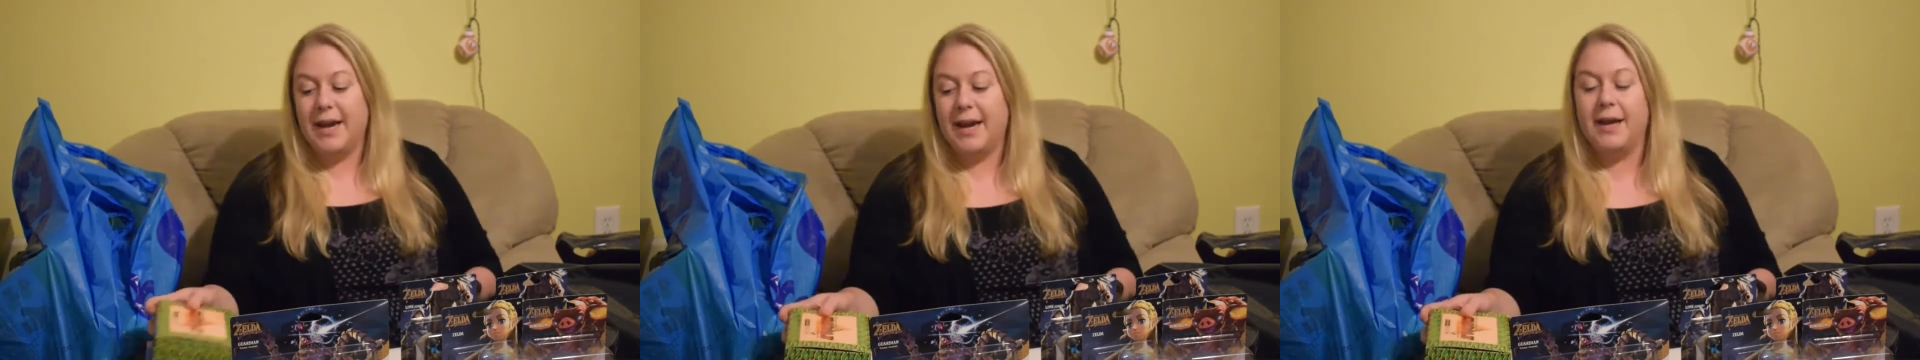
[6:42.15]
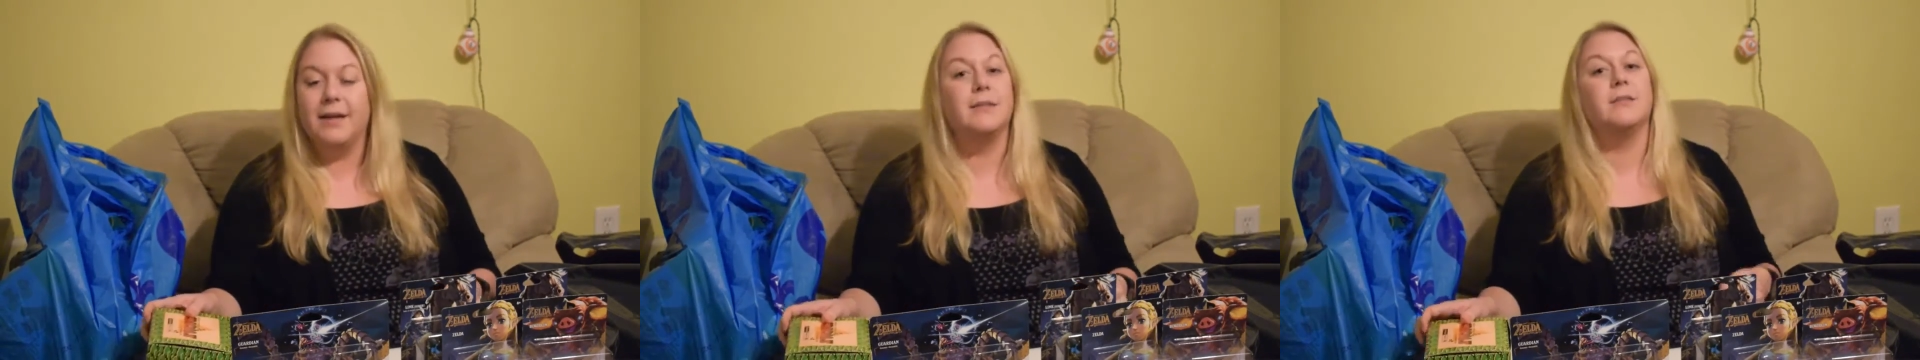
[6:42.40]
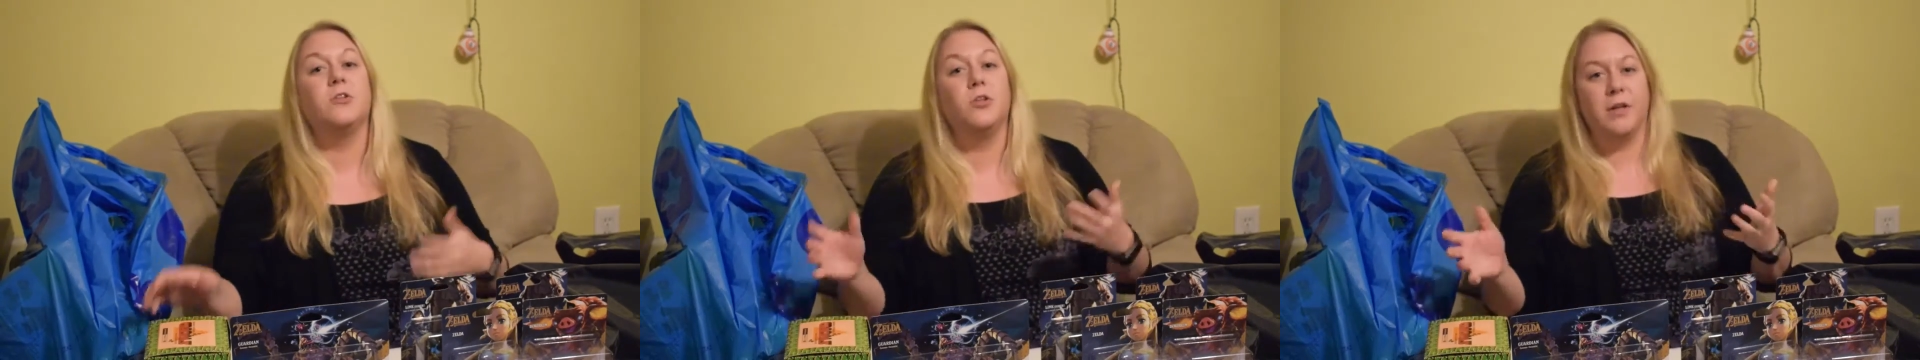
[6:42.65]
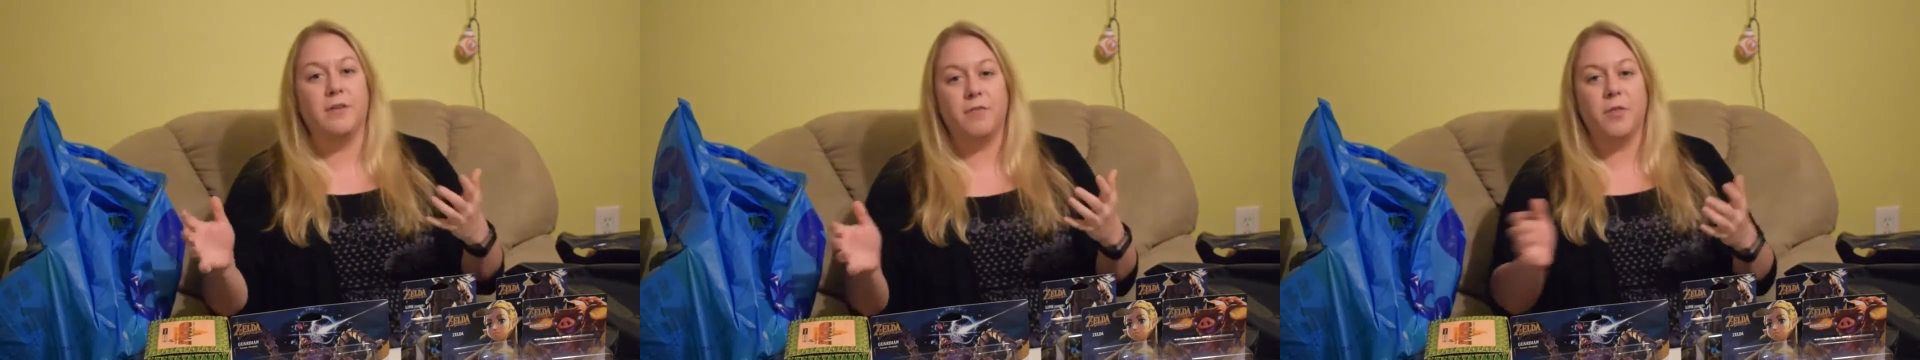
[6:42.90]
and
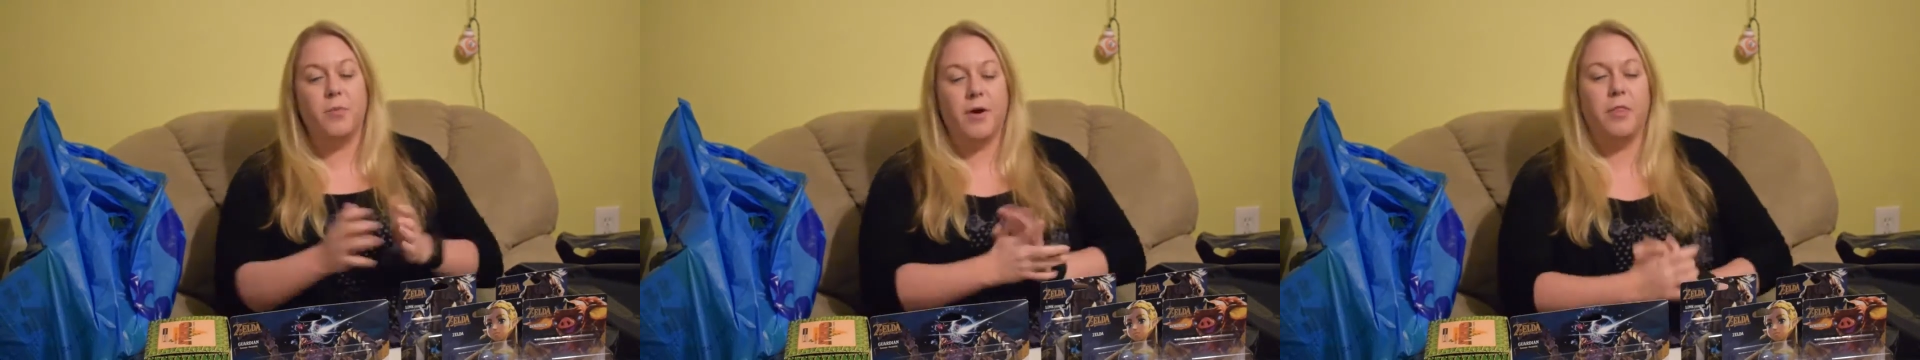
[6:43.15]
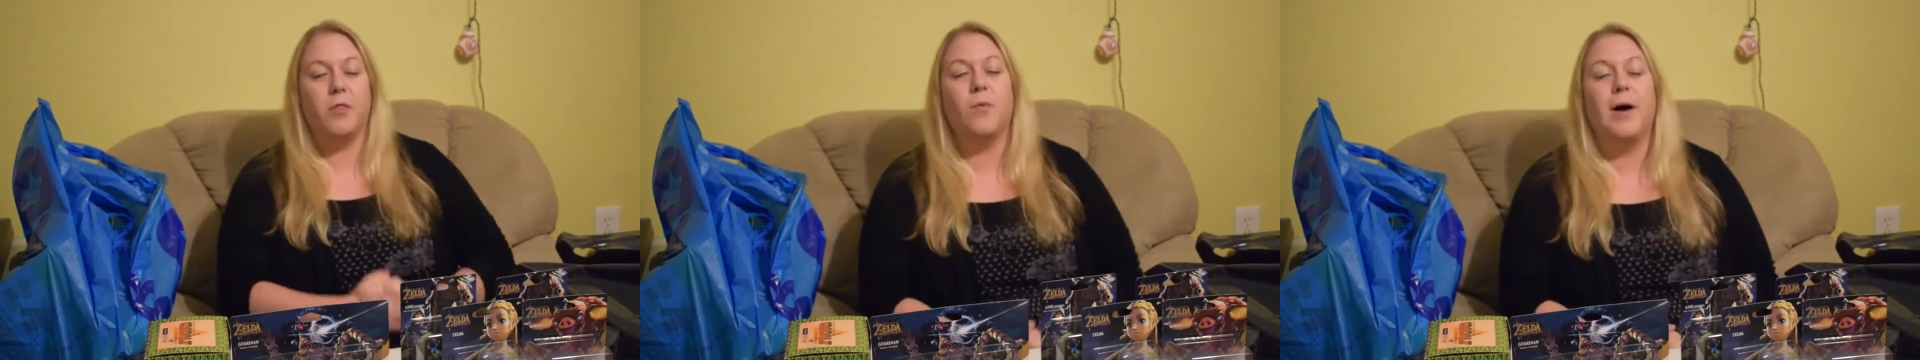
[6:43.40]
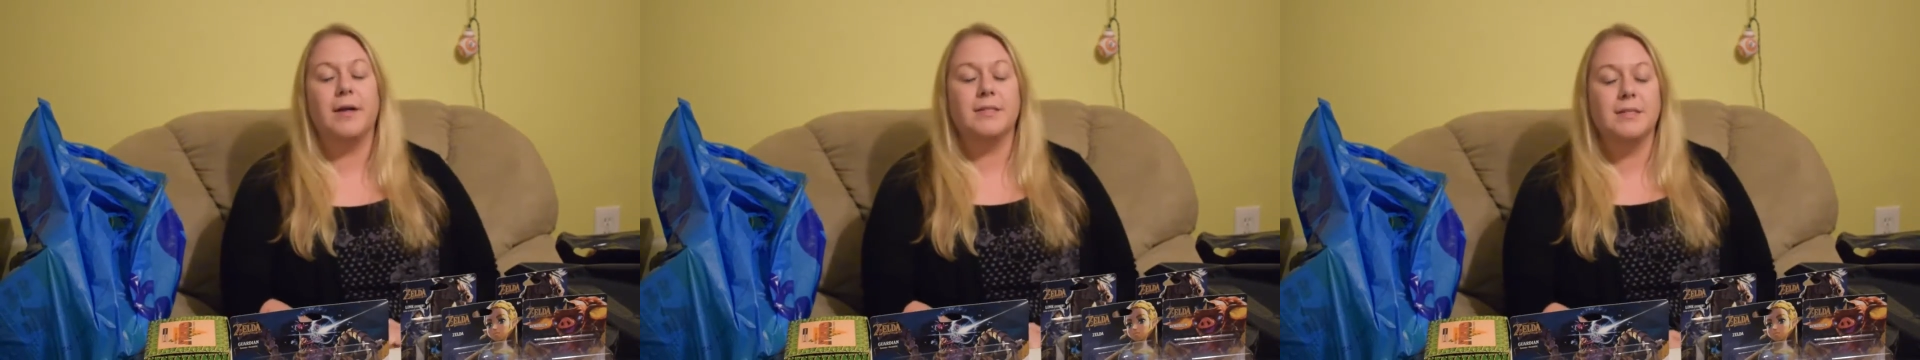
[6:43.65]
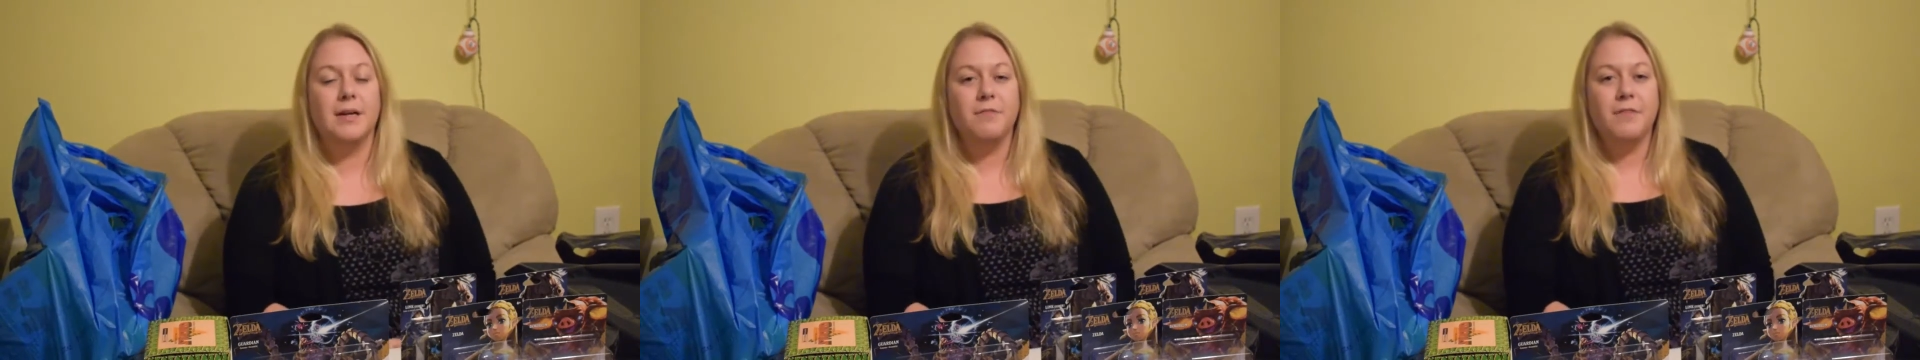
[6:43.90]
looking for the Breath of the Wild
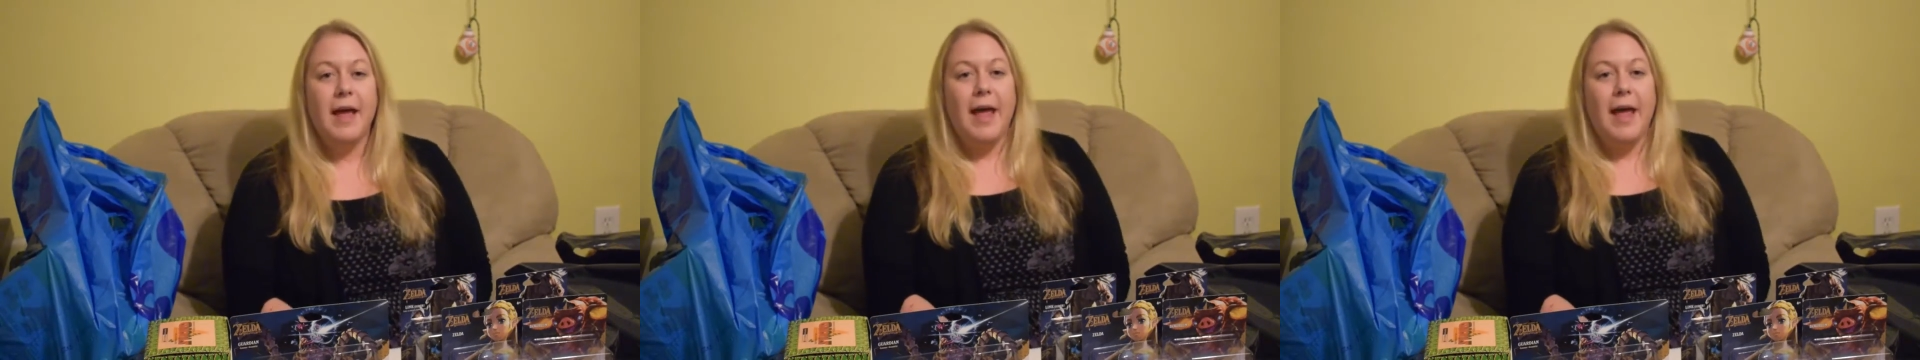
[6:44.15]
stuff.